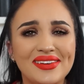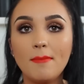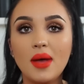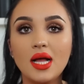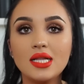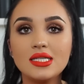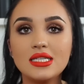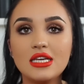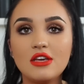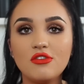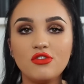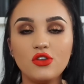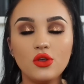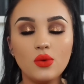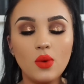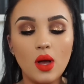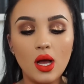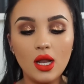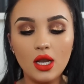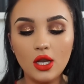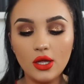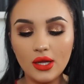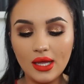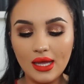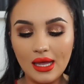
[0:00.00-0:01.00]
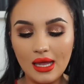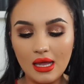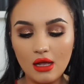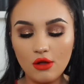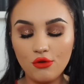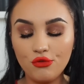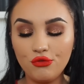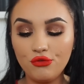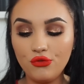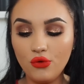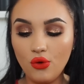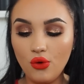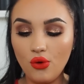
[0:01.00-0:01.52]
But if you are
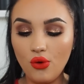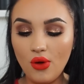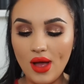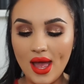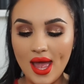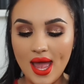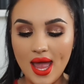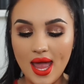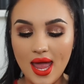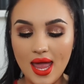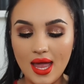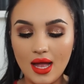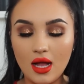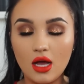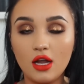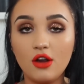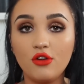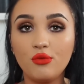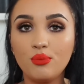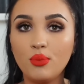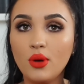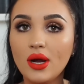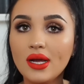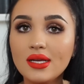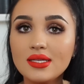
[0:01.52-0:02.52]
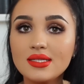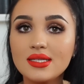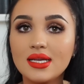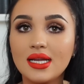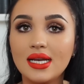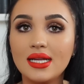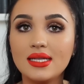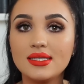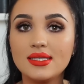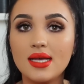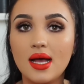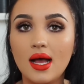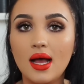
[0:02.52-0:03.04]
looking for a kind of pressed
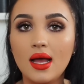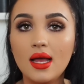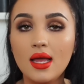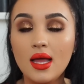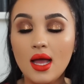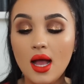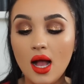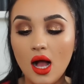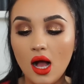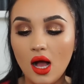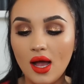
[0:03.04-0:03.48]
glitter,